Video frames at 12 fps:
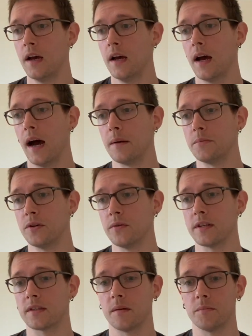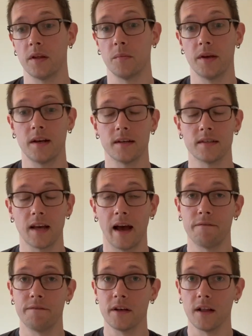I'm doing something because I
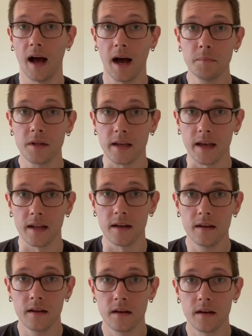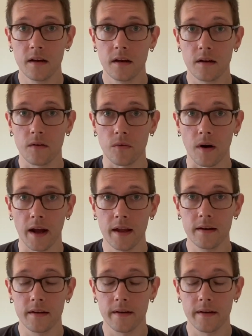feel obligated, right?